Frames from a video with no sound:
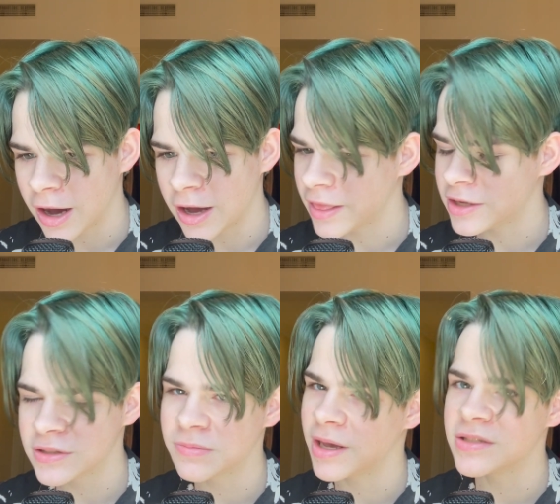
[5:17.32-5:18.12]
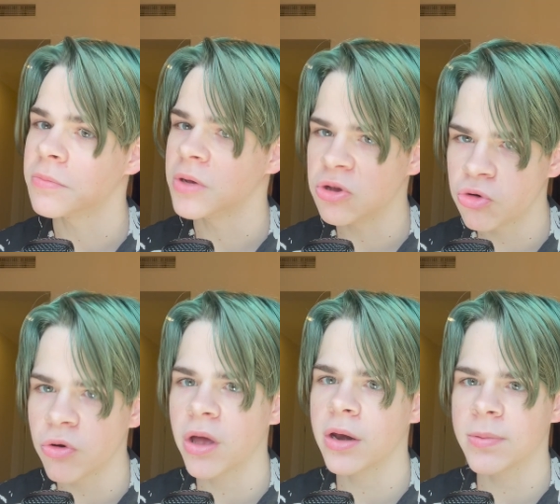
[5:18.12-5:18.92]
Uh, they just make some
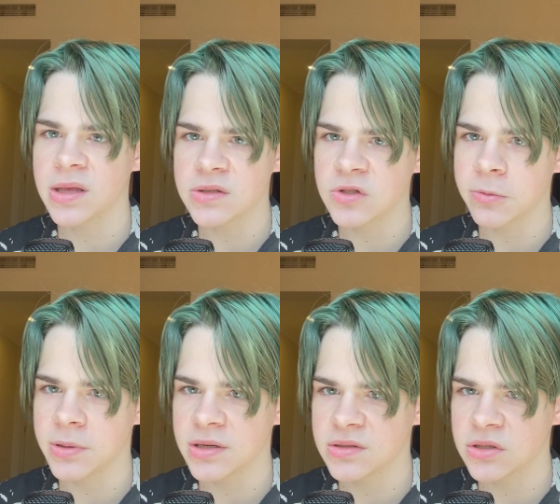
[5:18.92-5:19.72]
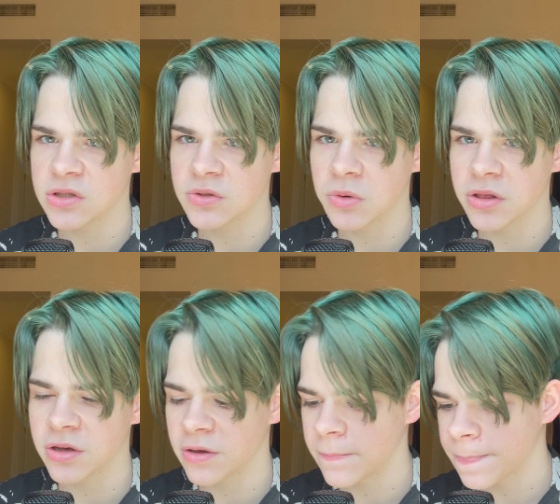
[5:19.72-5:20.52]
incredibly stupid decisions with
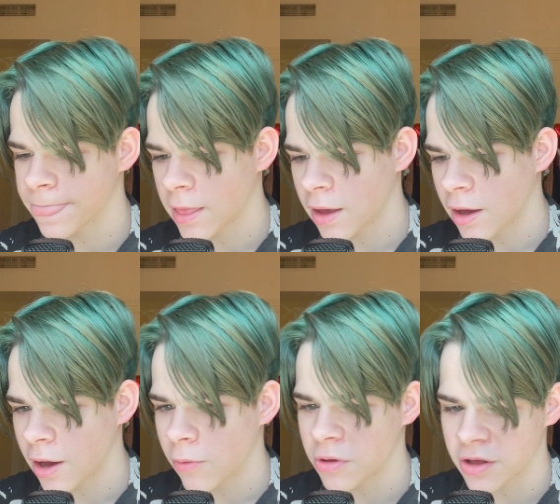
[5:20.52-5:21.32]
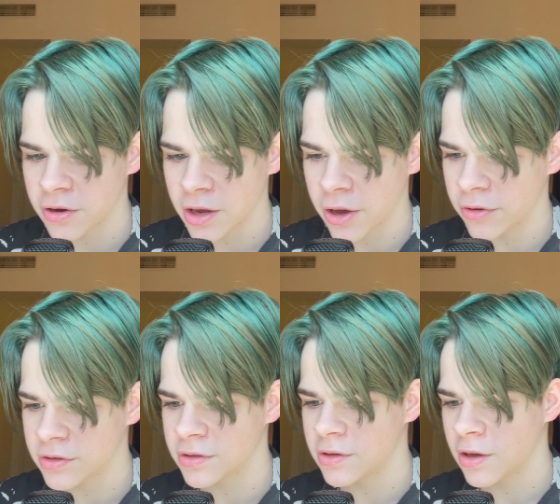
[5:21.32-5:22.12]
her, with her
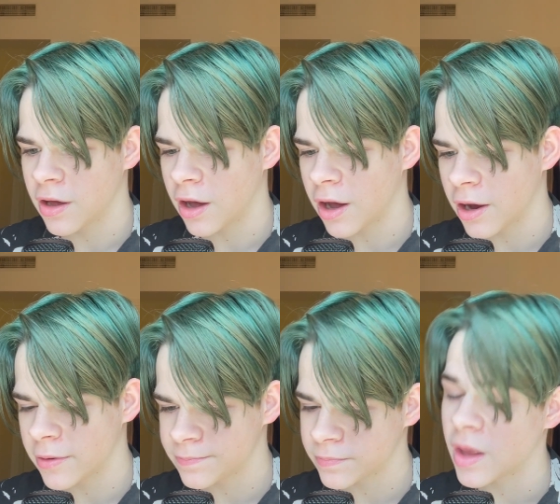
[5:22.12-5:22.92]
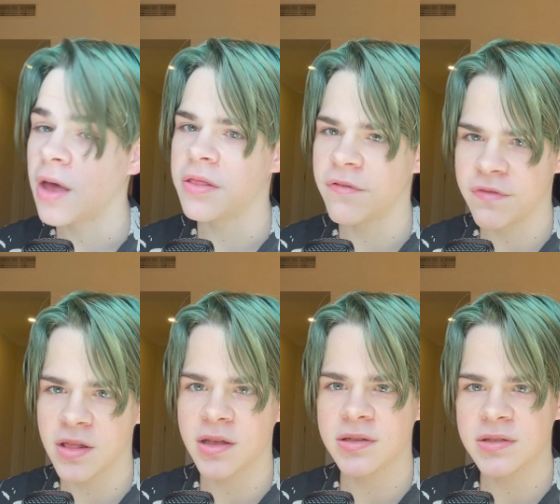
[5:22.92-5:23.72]
character. Um, the
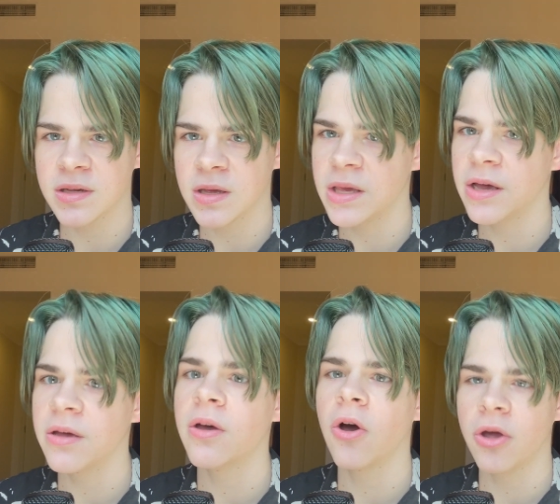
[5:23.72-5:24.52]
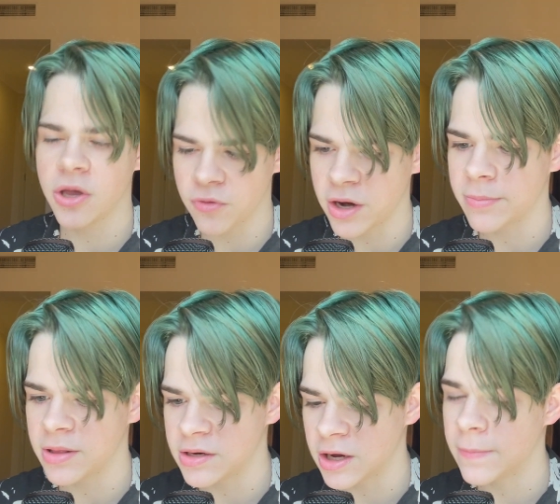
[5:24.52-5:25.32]
villains here are
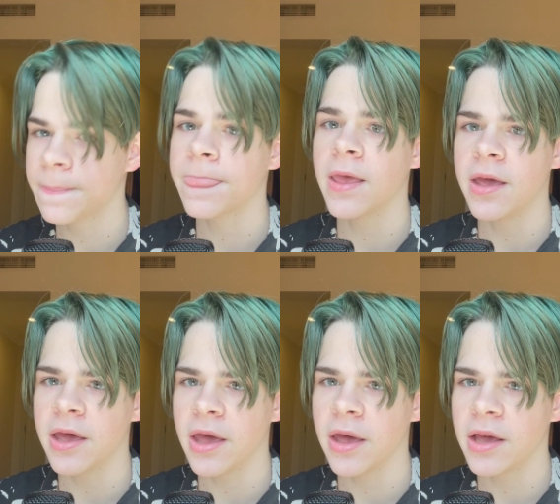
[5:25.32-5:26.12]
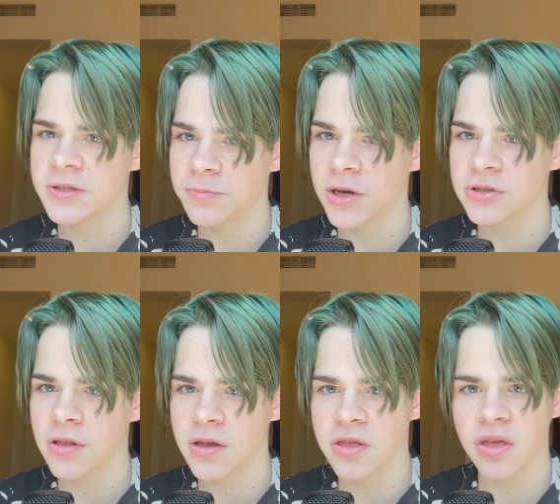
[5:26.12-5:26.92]
incredibly dumb,
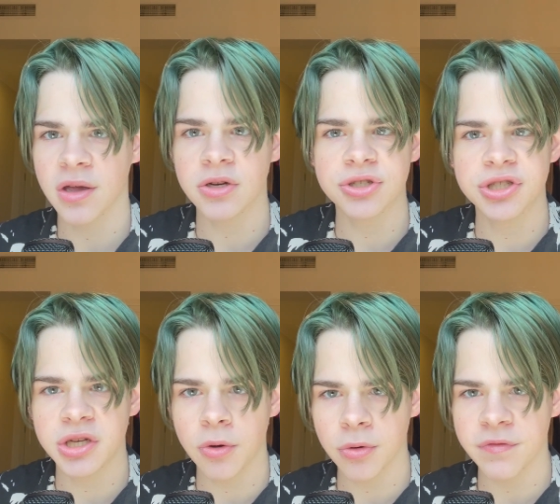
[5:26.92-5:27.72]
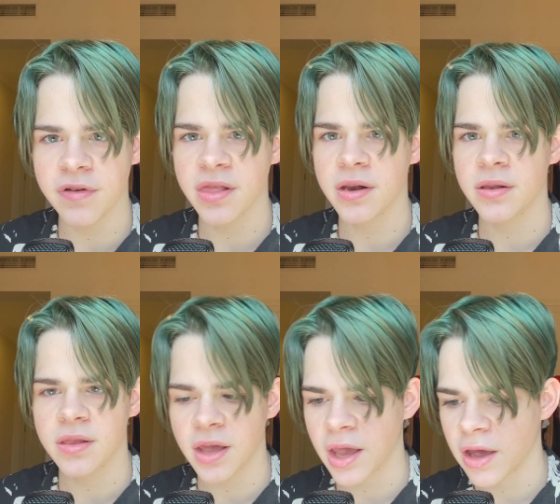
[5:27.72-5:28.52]
especially the Shield villain.
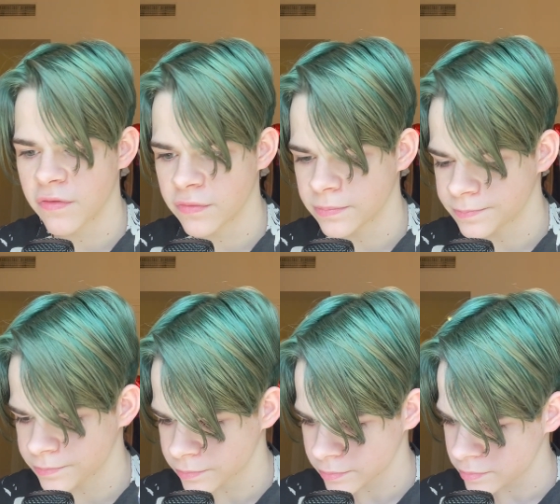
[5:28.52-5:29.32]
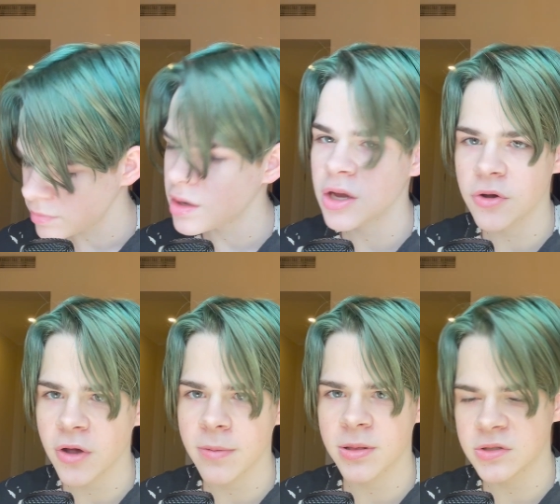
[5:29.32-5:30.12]
They have
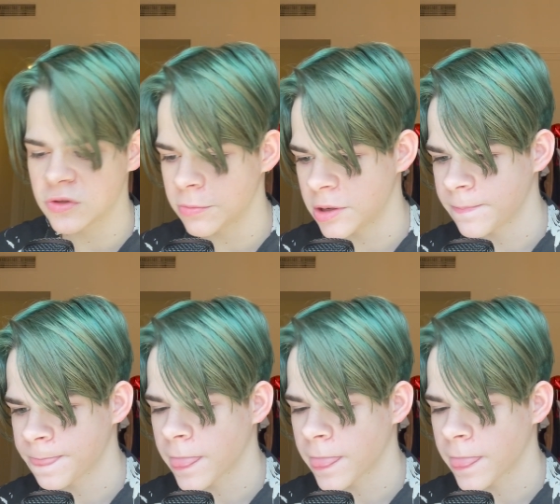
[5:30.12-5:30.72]
incredibly stupid.